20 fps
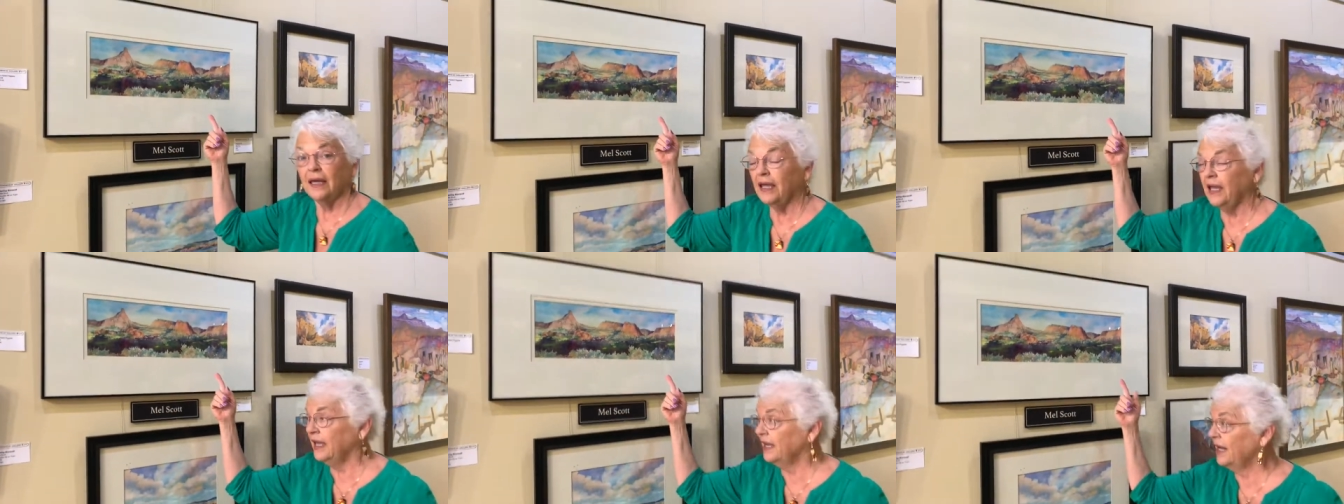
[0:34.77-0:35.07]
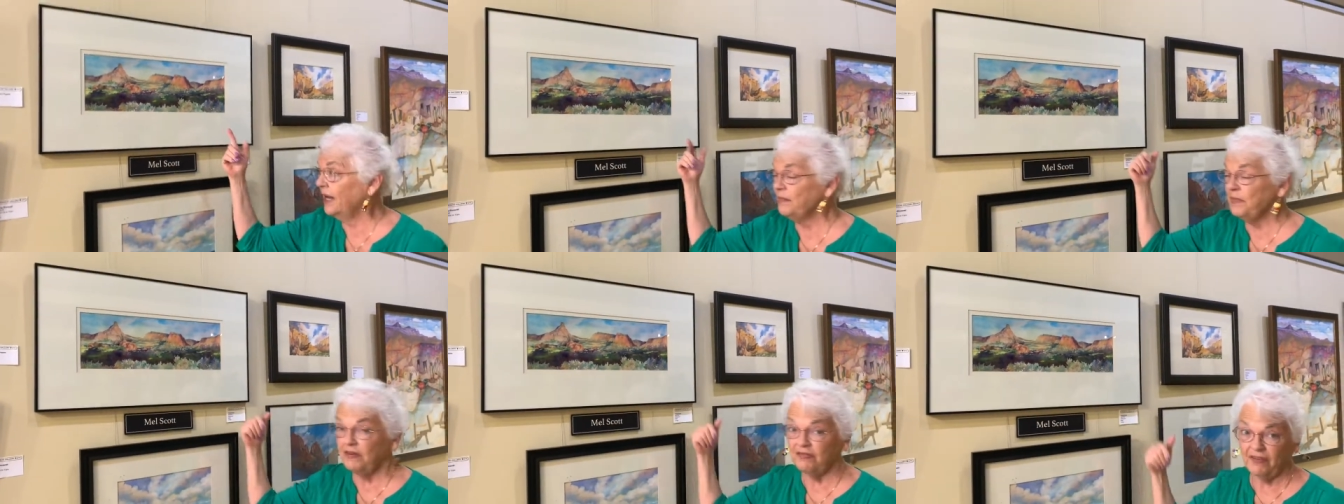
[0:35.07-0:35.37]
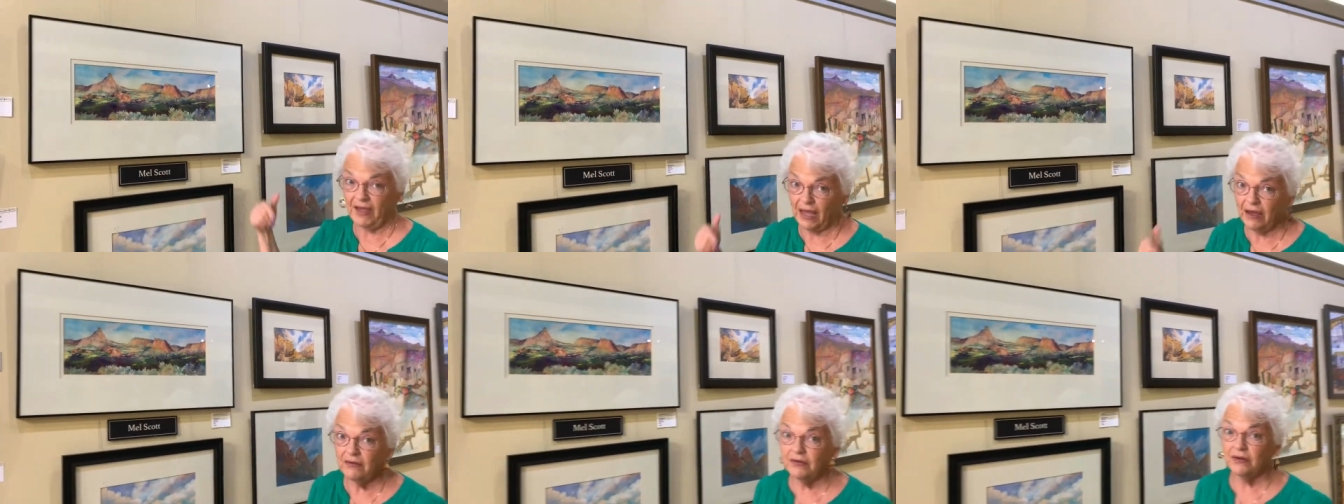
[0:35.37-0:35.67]
and I'm the
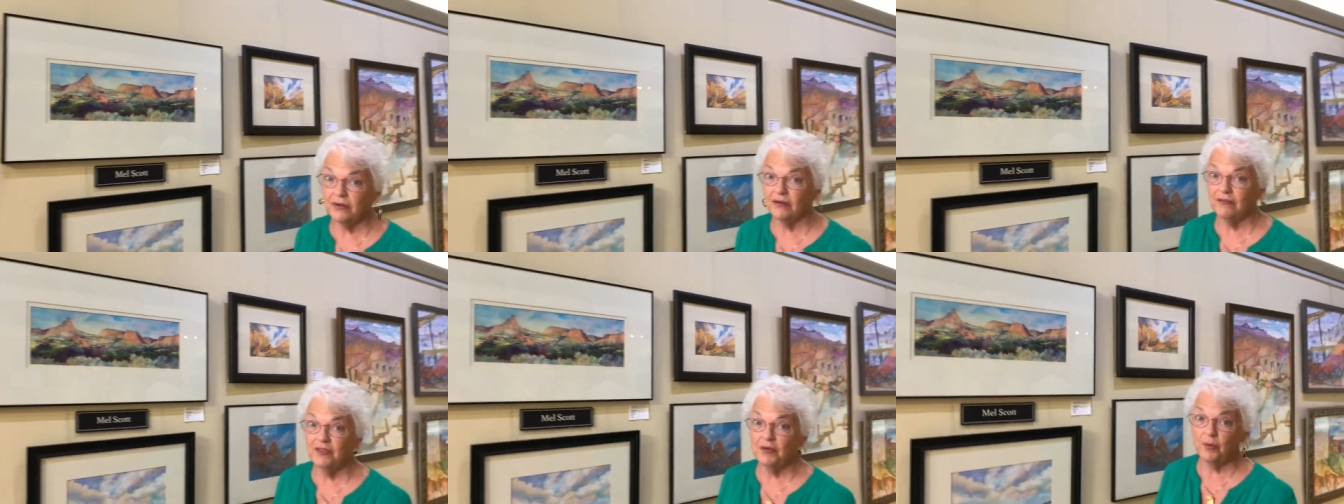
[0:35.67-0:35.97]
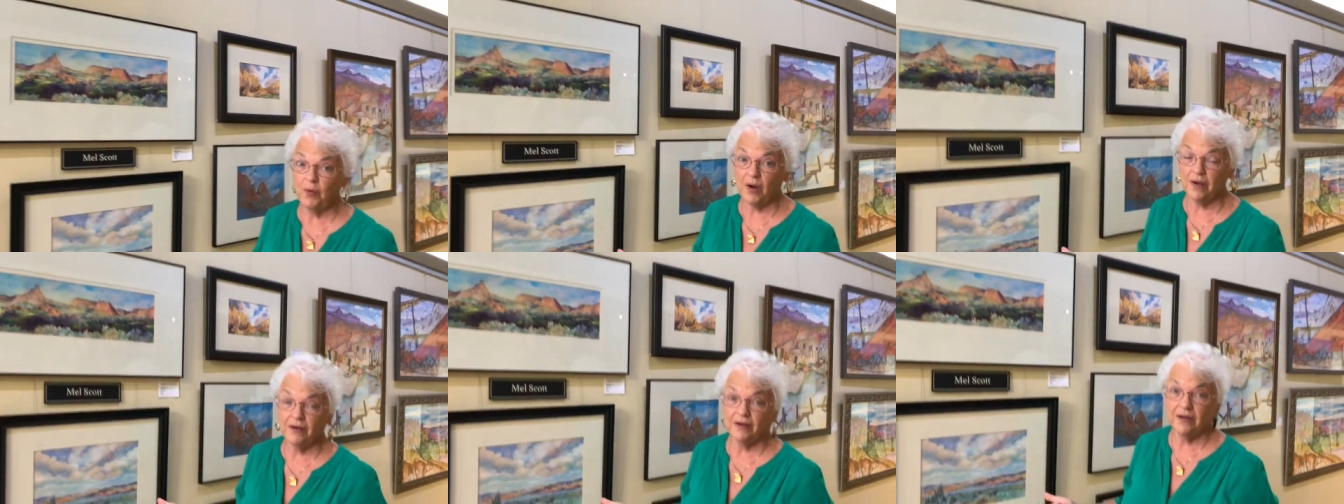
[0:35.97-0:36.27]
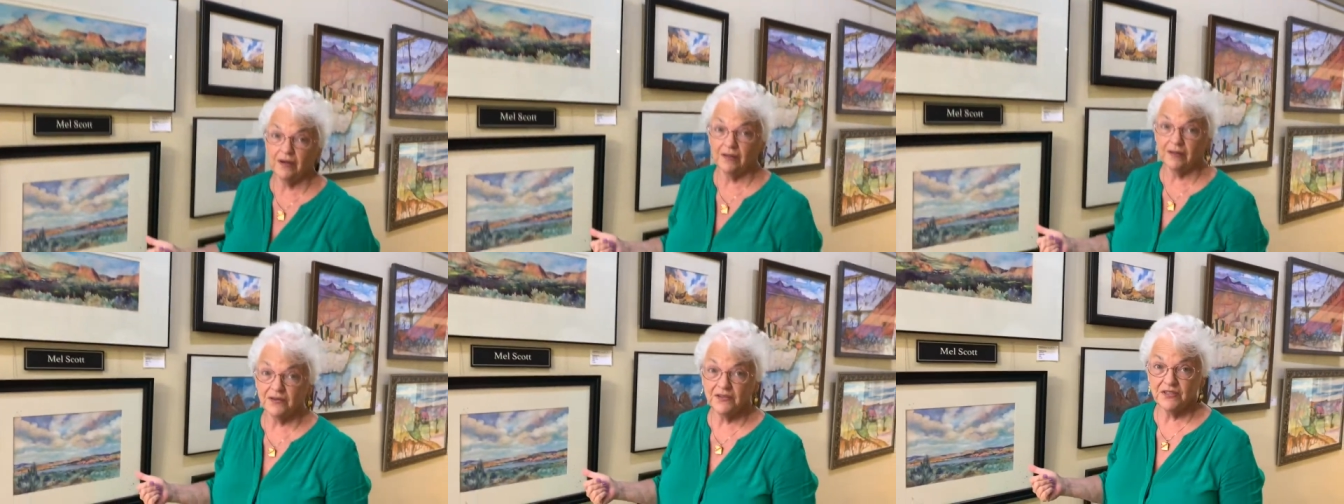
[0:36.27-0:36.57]
founder of the
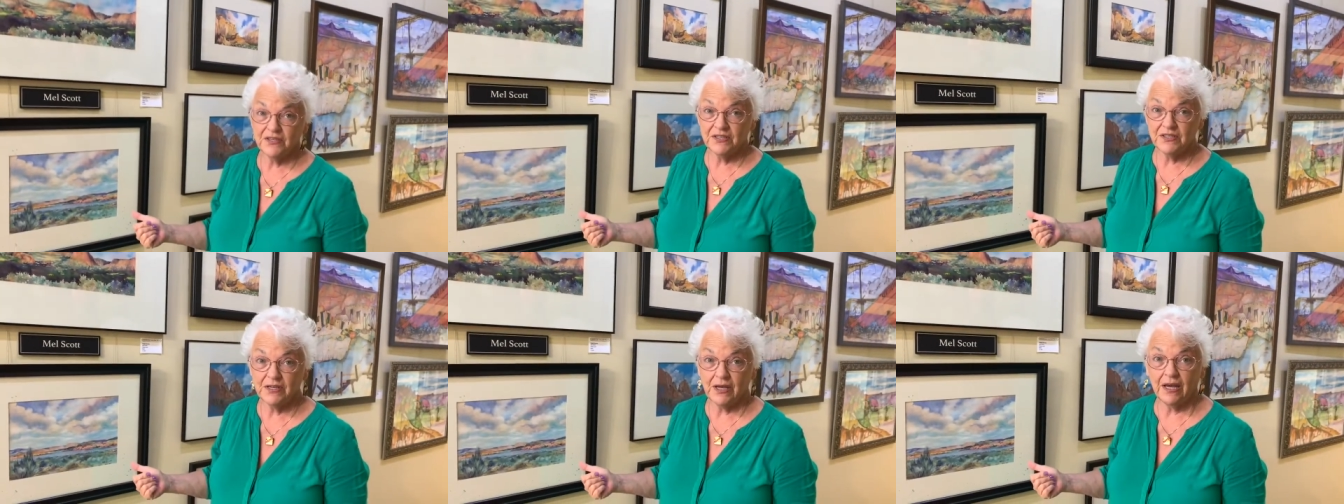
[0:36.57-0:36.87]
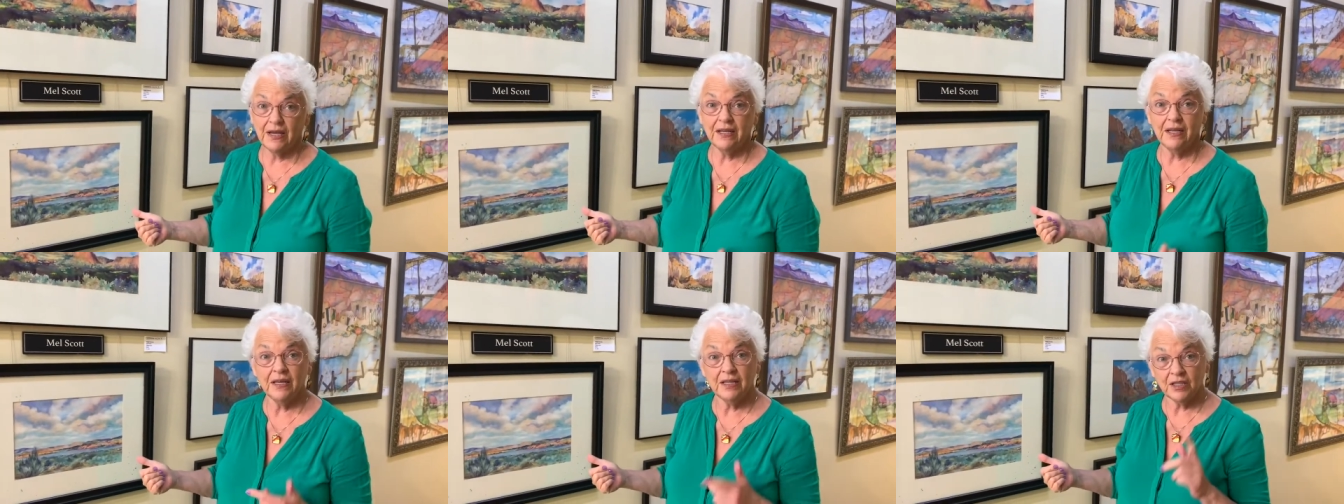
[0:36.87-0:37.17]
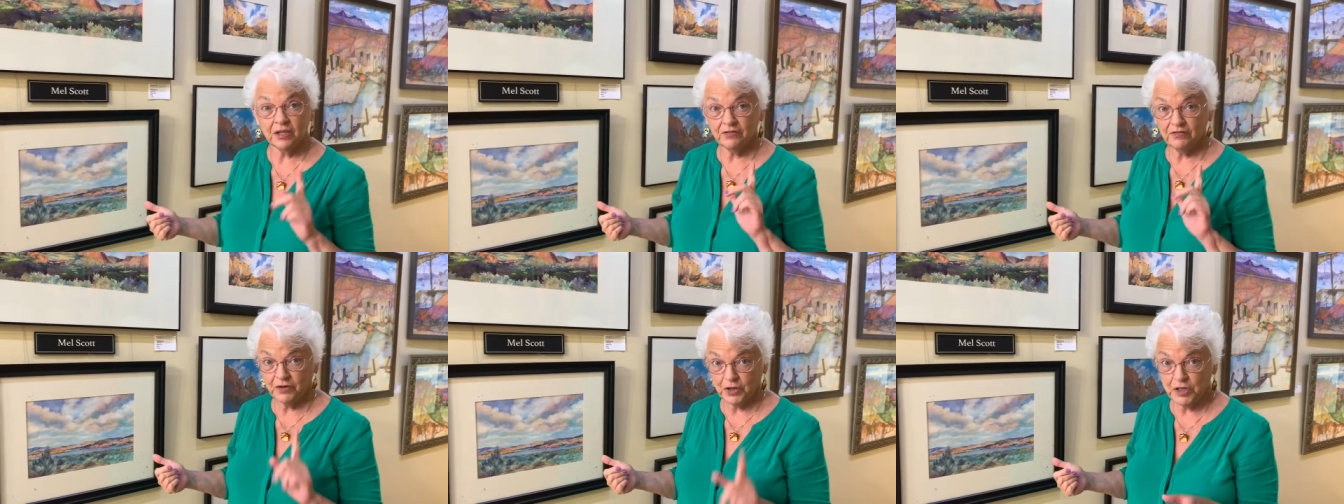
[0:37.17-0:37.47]
Watercolor Society and
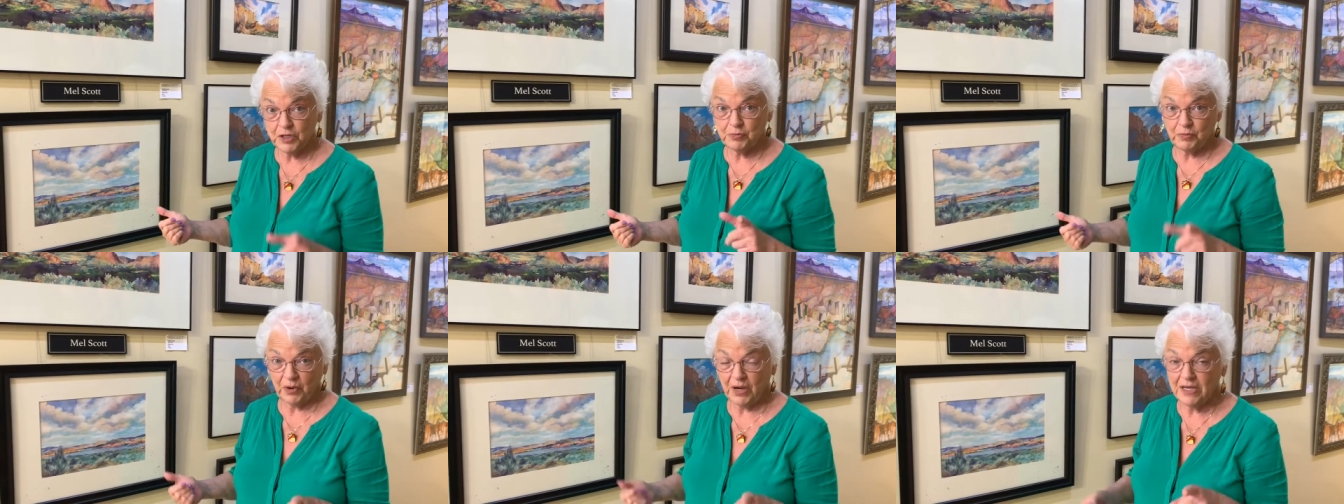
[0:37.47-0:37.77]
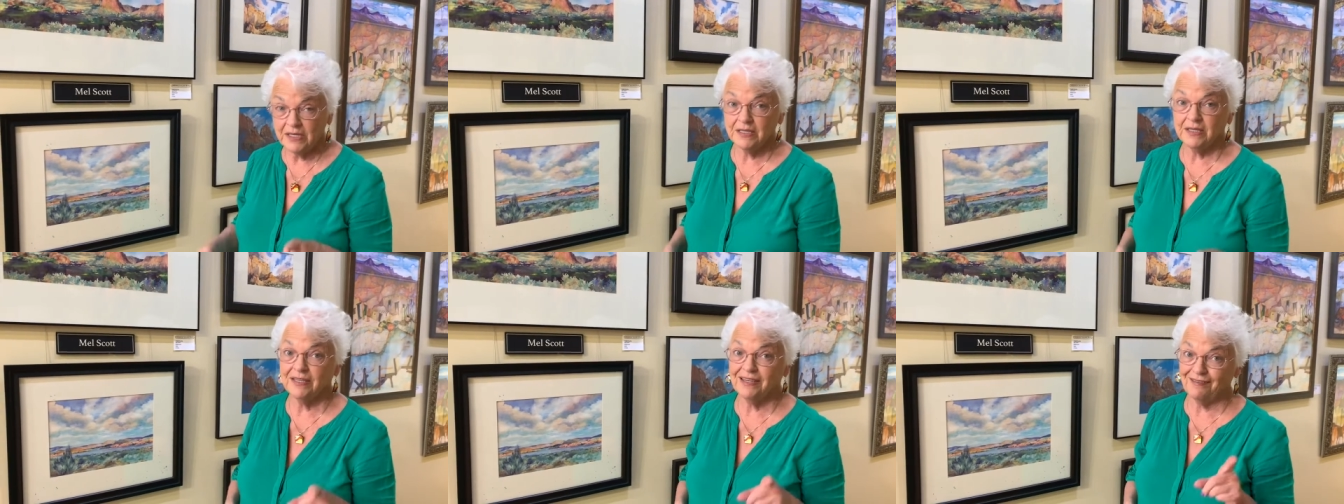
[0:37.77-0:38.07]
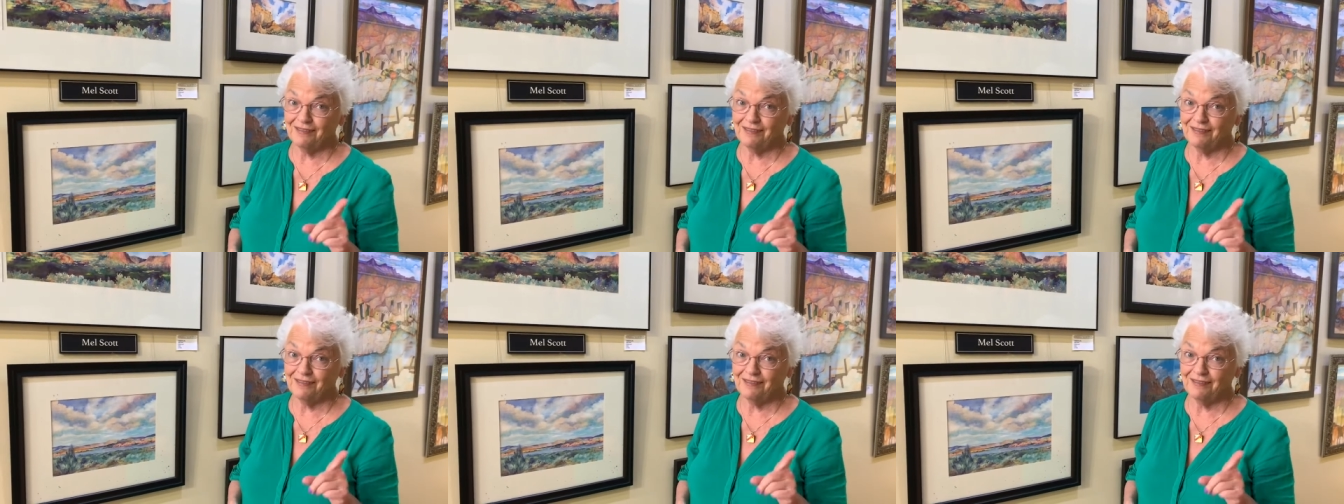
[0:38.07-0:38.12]
the first president